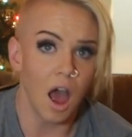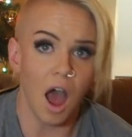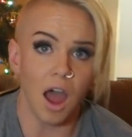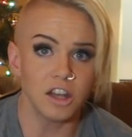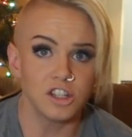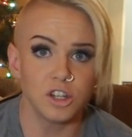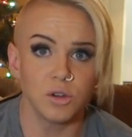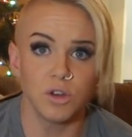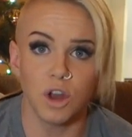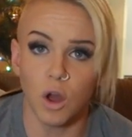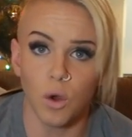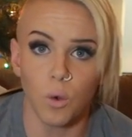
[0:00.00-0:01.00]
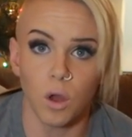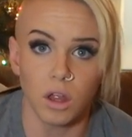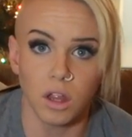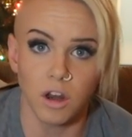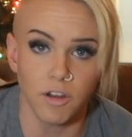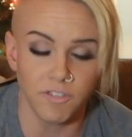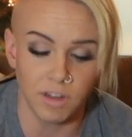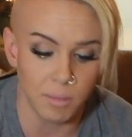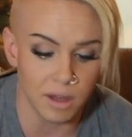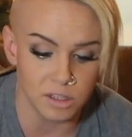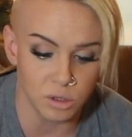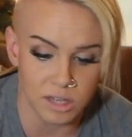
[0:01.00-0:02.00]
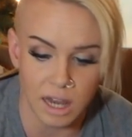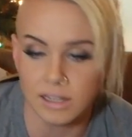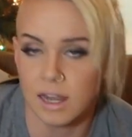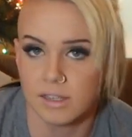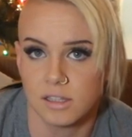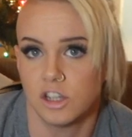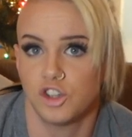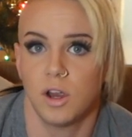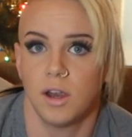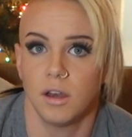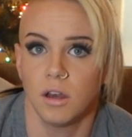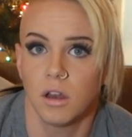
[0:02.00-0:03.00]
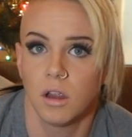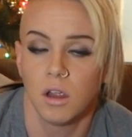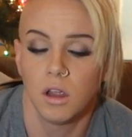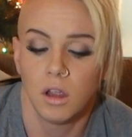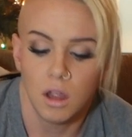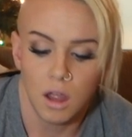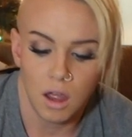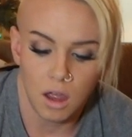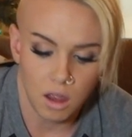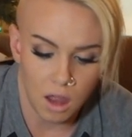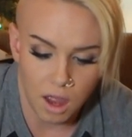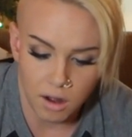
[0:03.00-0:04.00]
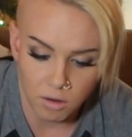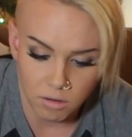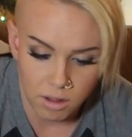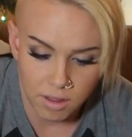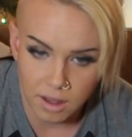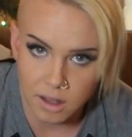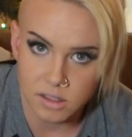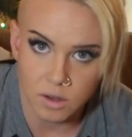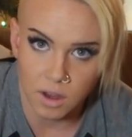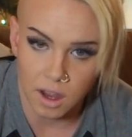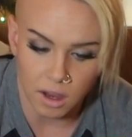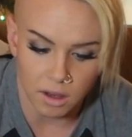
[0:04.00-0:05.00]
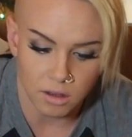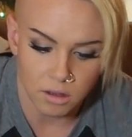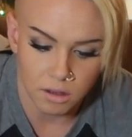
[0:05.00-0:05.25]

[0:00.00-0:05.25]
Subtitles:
I do know, you know, females who take test and tren. I don't think it's okay.